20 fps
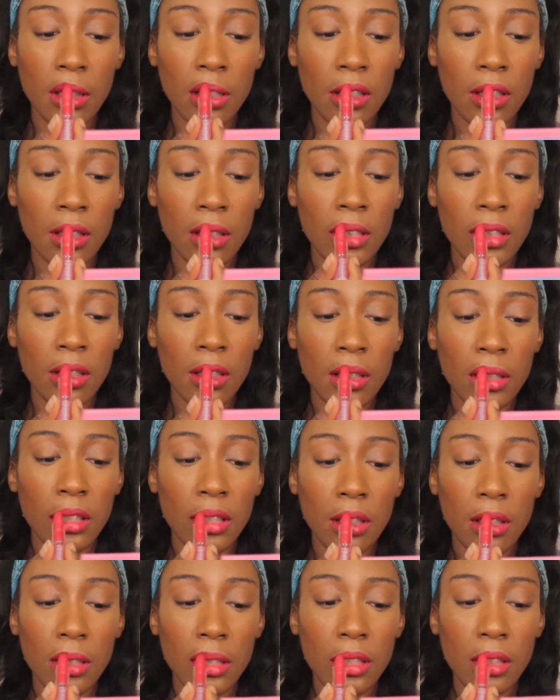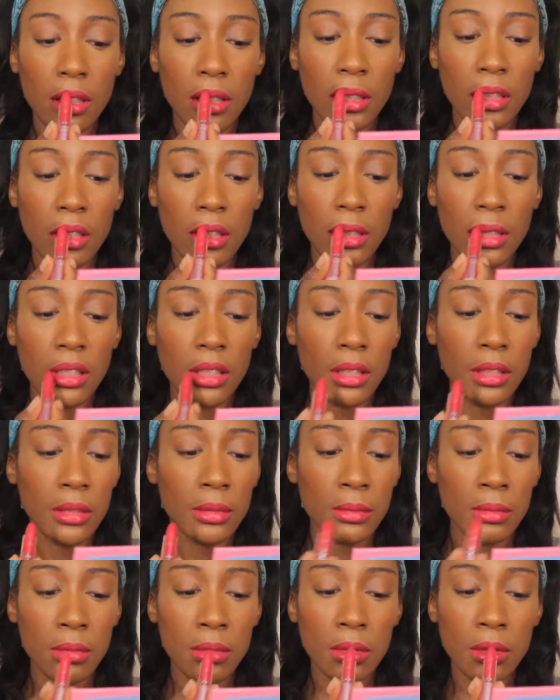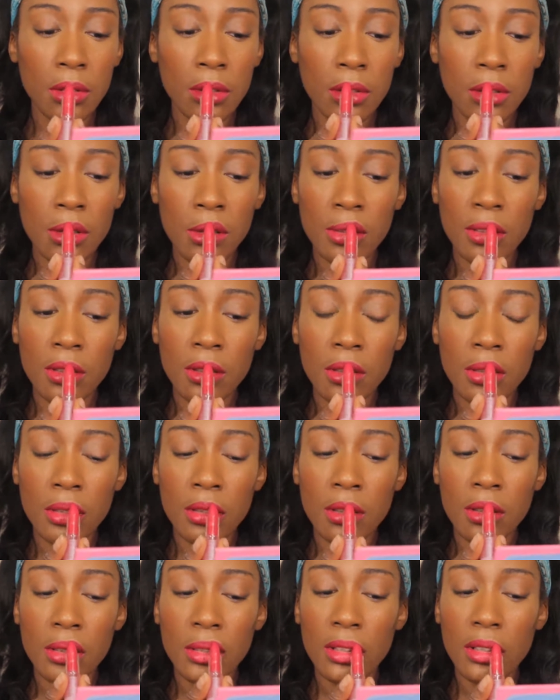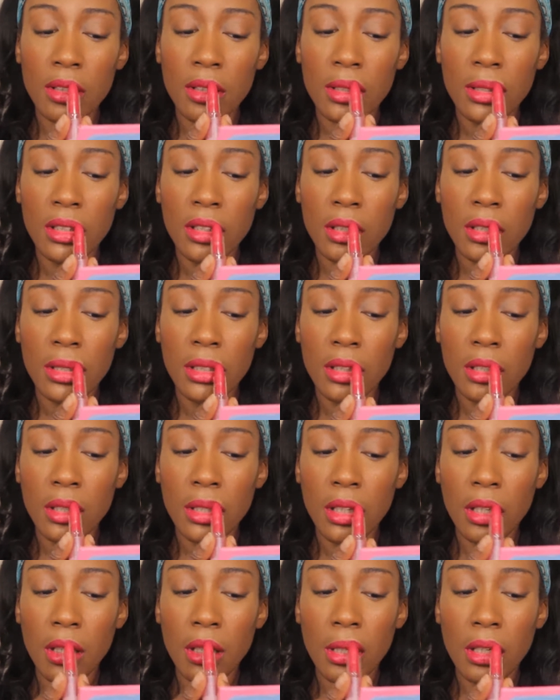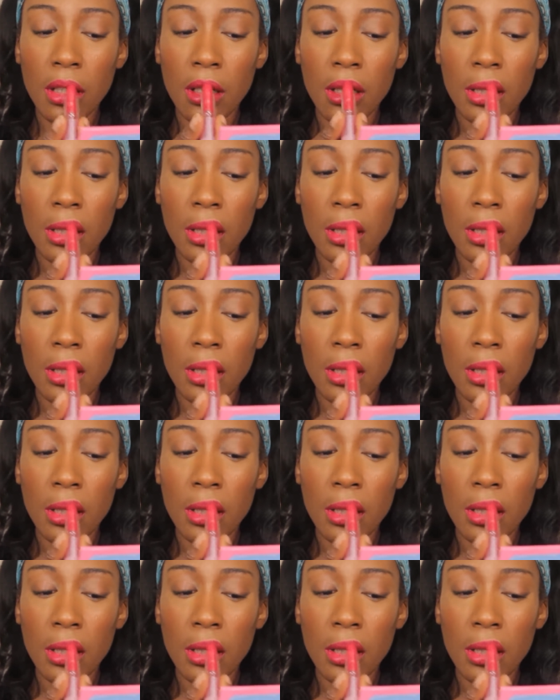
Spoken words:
Nothing is said.